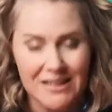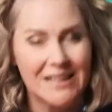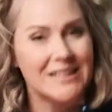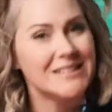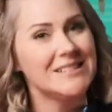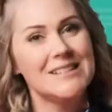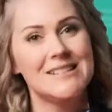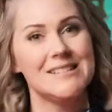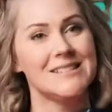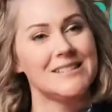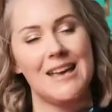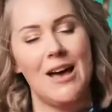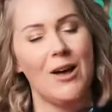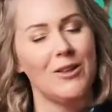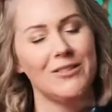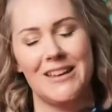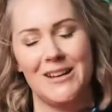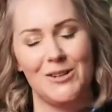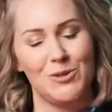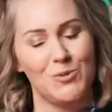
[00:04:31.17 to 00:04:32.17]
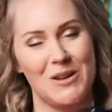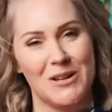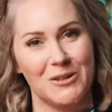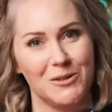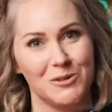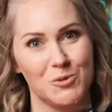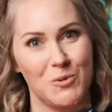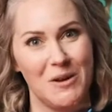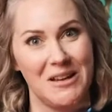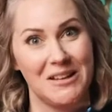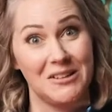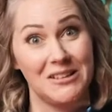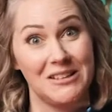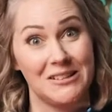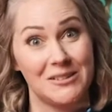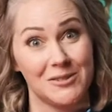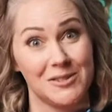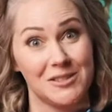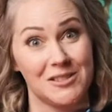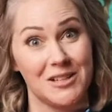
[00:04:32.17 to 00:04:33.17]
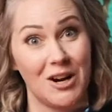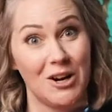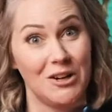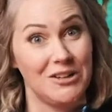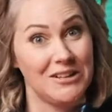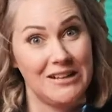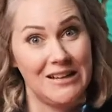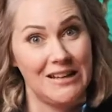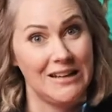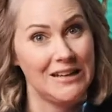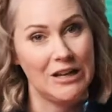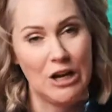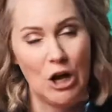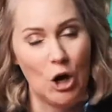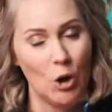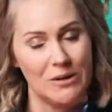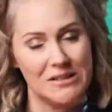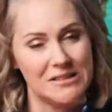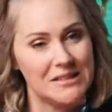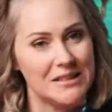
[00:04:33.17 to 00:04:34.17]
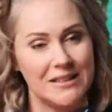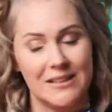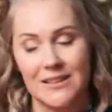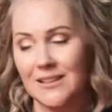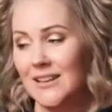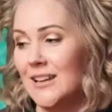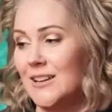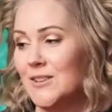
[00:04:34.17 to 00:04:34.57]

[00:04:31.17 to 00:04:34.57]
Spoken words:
It didn't sound like Twinkle, Twinkle, Little Star, did it? No, it didn't.